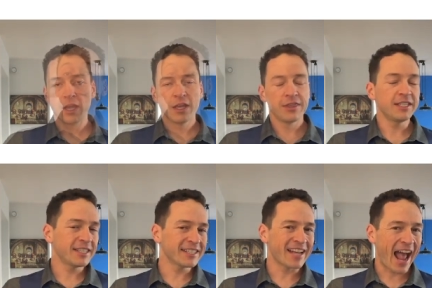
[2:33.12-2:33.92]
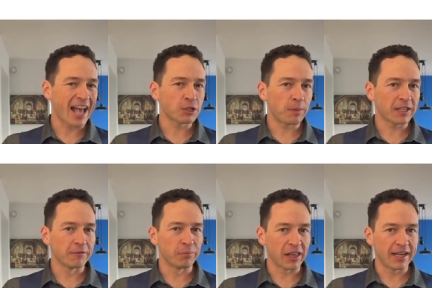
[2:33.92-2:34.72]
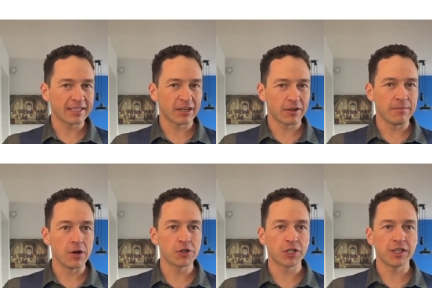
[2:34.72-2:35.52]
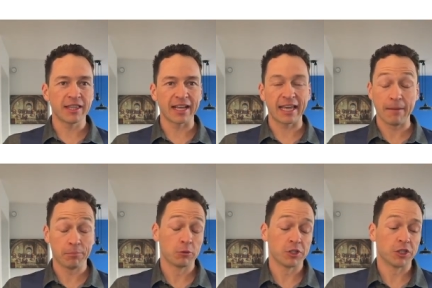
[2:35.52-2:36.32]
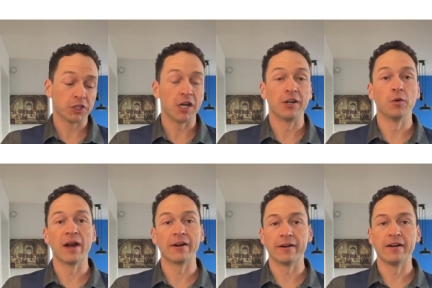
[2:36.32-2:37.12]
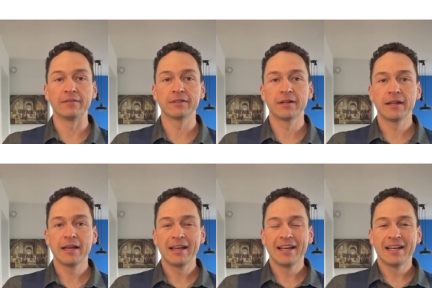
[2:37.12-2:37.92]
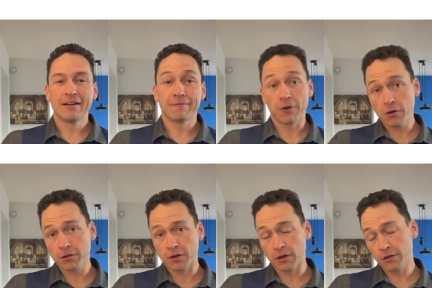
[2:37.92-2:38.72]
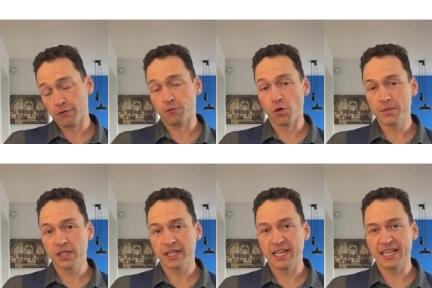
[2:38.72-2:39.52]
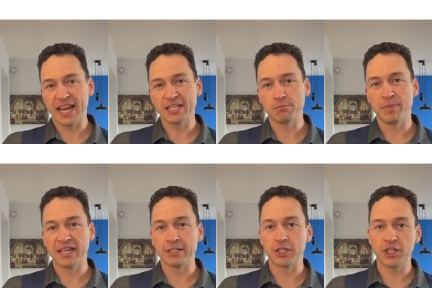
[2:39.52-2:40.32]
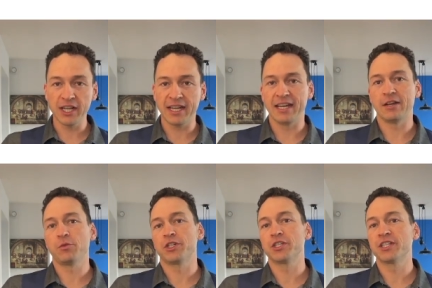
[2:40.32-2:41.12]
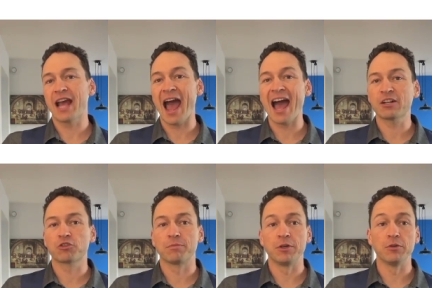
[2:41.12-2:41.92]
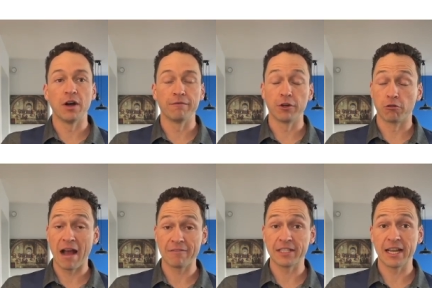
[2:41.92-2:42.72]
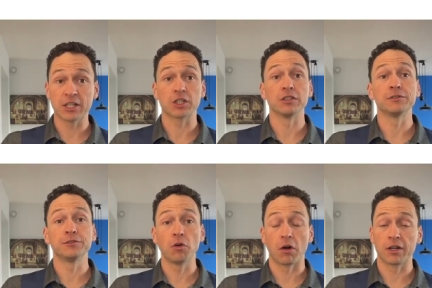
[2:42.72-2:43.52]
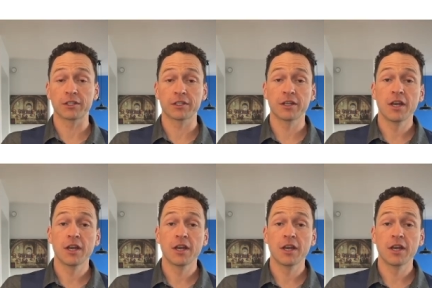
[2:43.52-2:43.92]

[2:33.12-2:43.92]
This is an aspect of planetary motion that Kepler was just unaware of. Further, the formula contains big G, which is an attribute of the gravitational force.